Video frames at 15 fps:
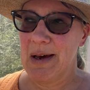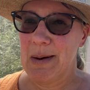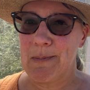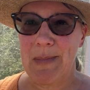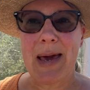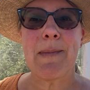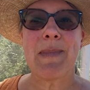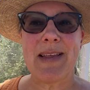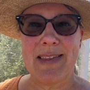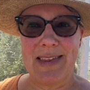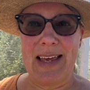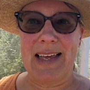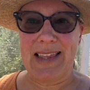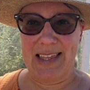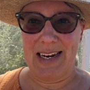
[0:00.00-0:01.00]
made me
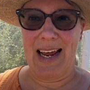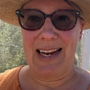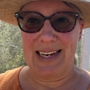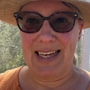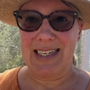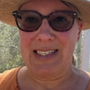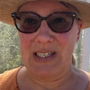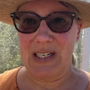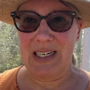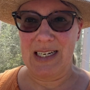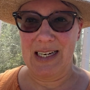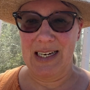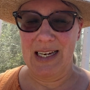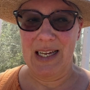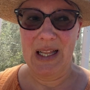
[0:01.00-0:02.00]
think that I need to
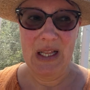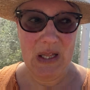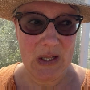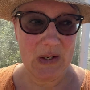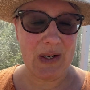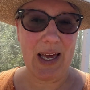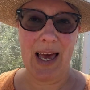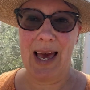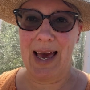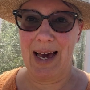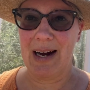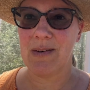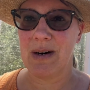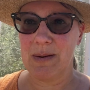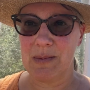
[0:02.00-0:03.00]
look at
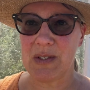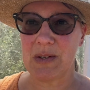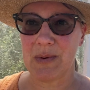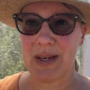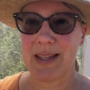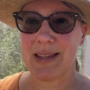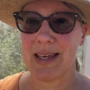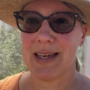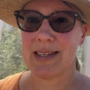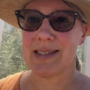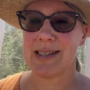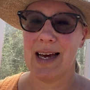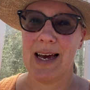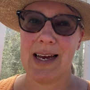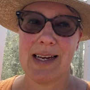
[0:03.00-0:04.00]
how I'm doing
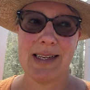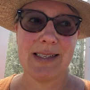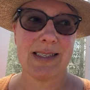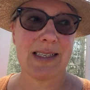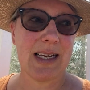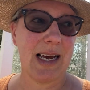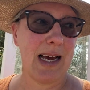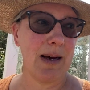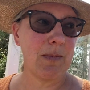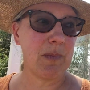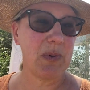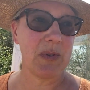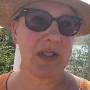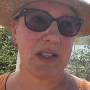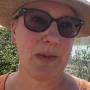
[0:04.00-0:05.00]
things and
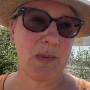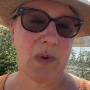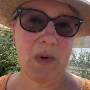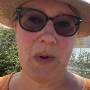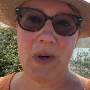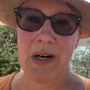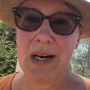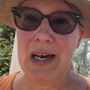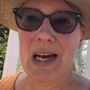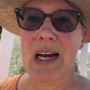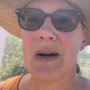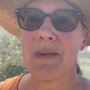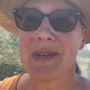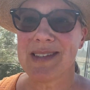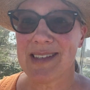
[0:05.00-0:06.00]
put some more
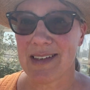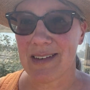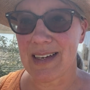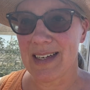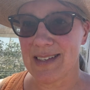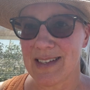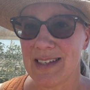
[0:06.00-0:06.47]
resilience